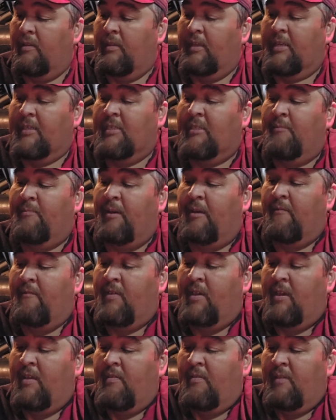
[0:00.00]
I can sip out of
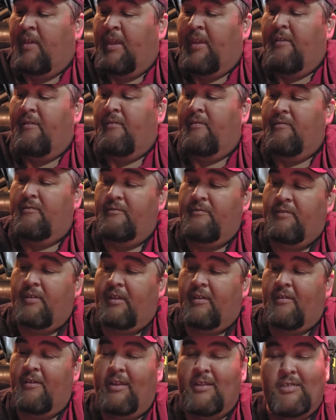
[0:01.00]
it like
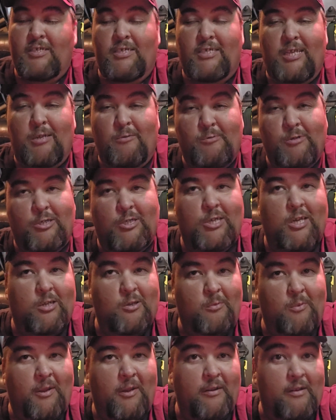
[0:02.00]
a distinguished
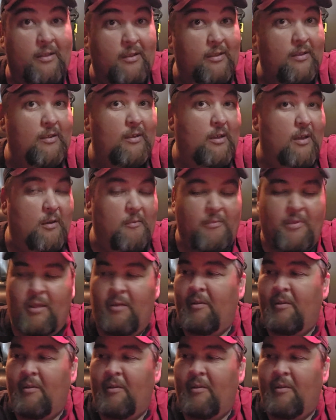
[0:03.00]
gentleman. But